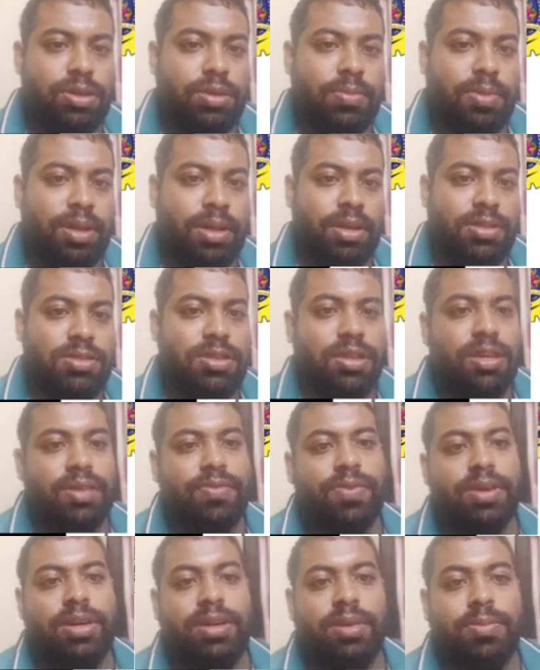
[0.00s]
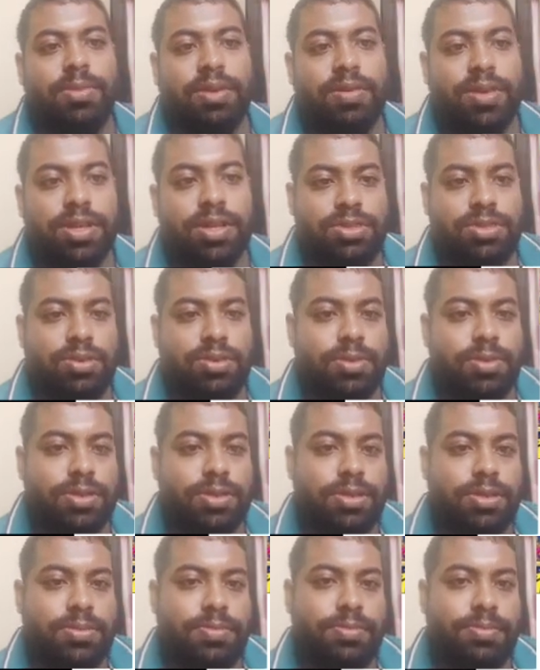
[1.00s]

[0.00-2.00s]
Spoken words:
by a significant number of consumers.